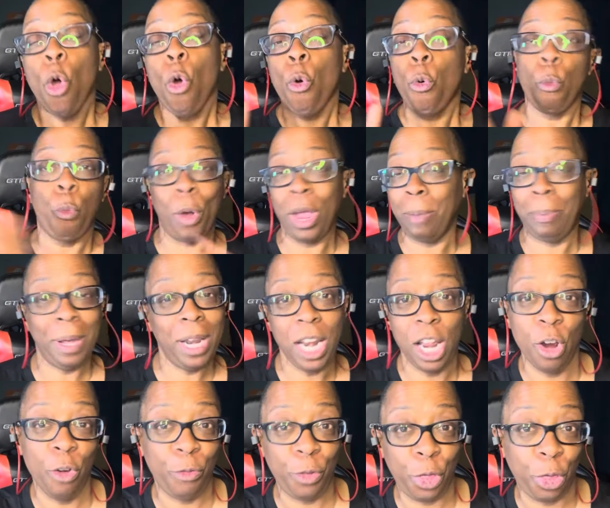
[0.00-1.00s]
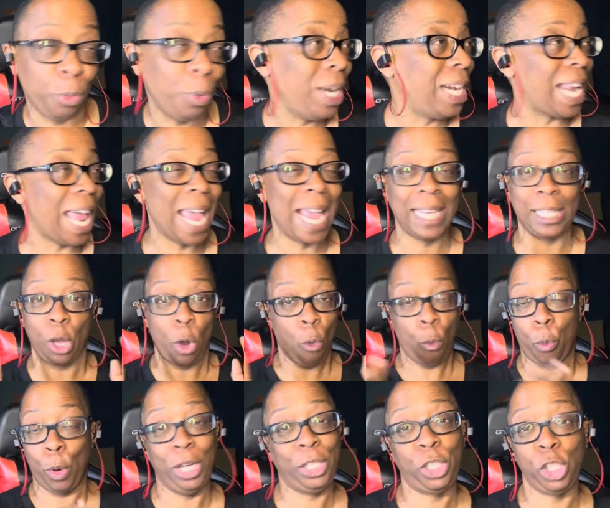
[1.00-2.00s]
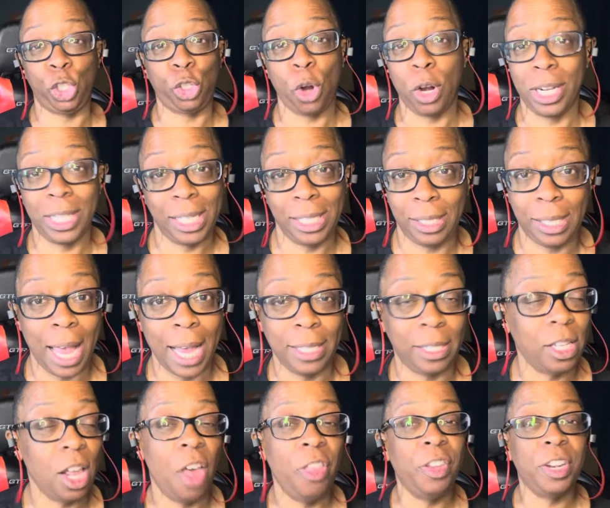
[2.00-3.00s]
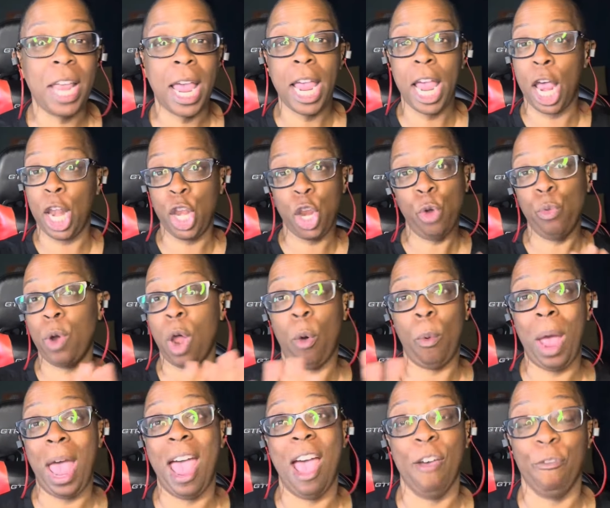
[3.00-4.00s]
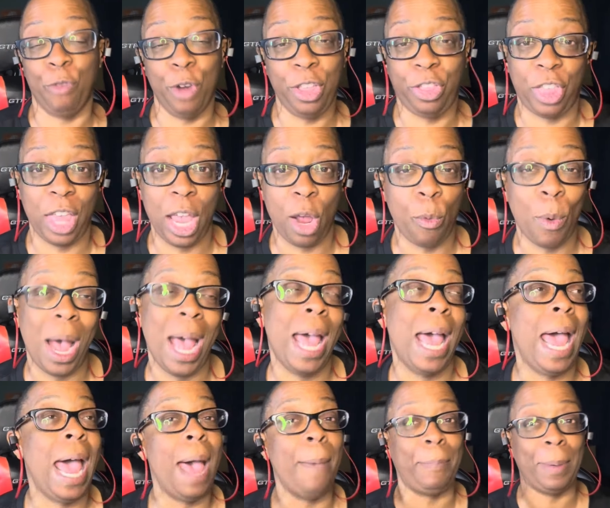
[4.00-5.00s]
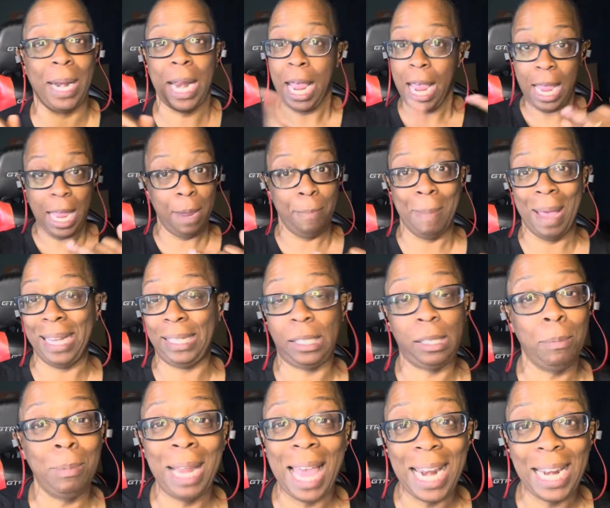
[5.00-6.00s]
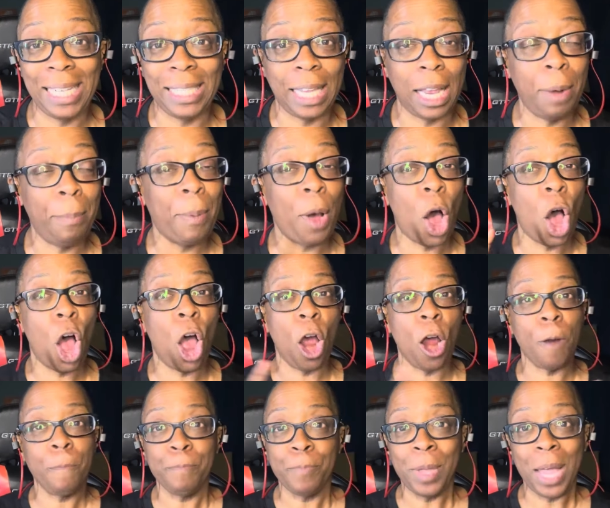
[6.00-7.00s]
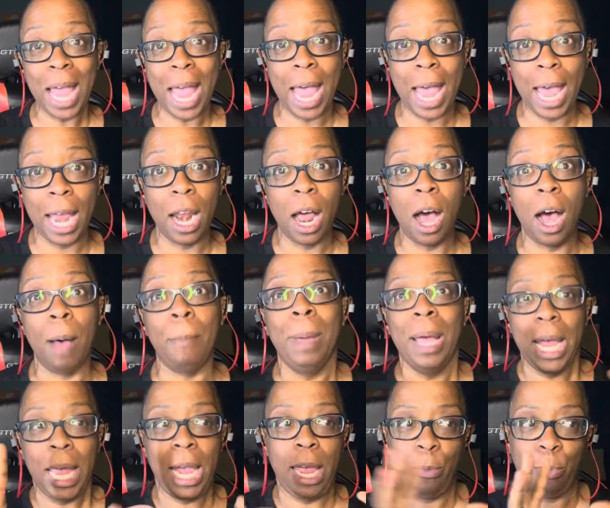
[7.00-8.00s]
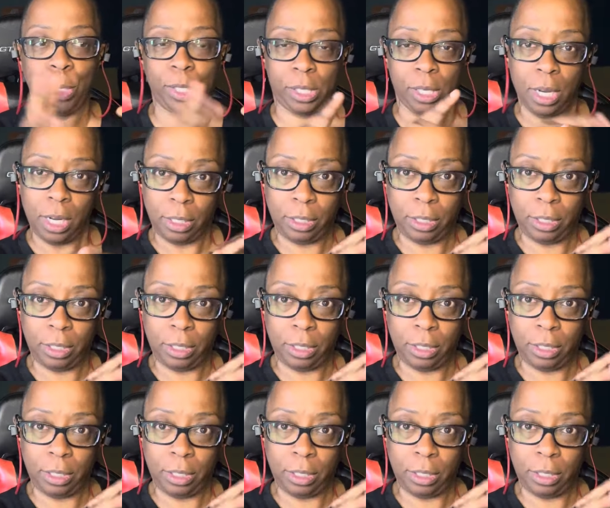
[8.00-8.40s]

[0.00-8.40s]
We've been here for 3 days. We just started this case the other day, and you know everything what had happened. He met some ladies at a bar, and he was